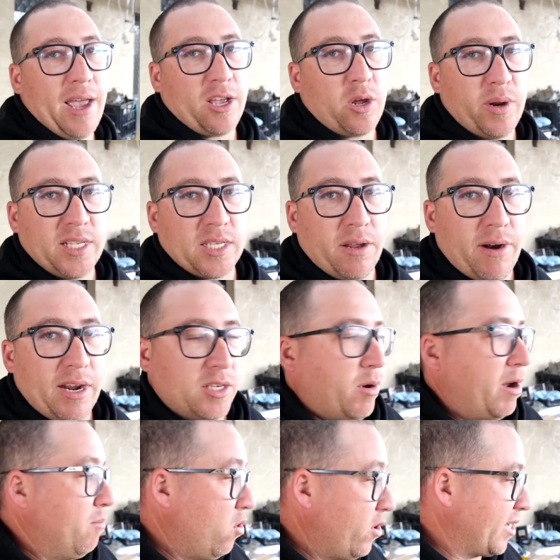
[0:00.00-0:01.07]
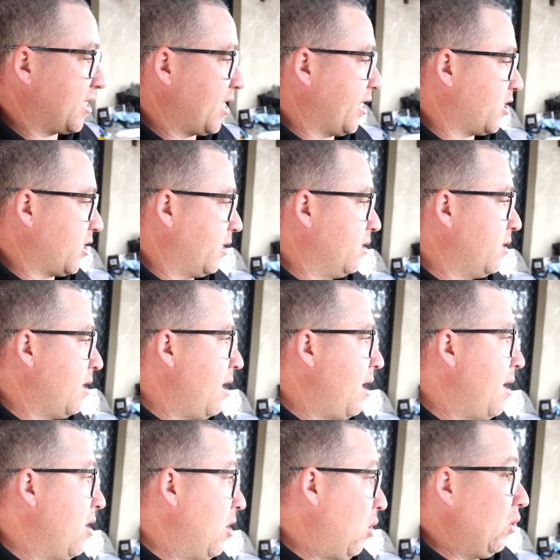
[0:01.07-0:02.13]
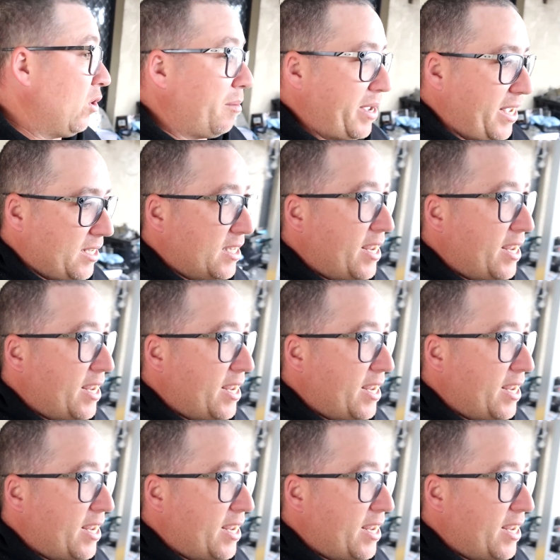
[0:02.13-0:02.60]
at Queensland Raceway morning session. All it means